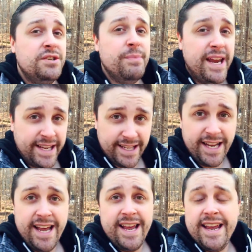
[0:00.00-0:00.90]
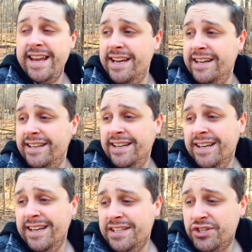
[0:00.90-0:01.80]
to make it, and
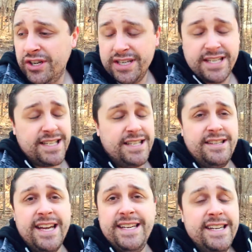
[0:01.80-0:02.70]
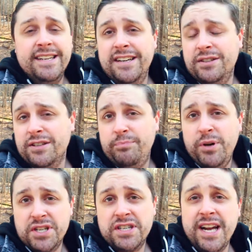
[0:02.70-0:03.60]
just they needed a little
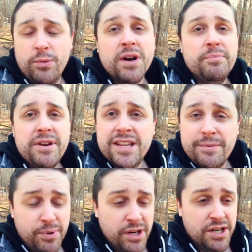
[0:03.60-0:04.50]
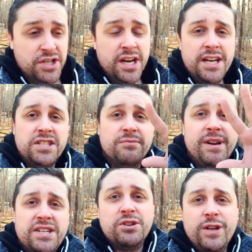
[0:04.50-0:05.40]
push, and I want to be that push. So
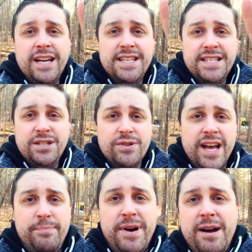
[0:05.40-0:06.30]
make sure you guys do that. But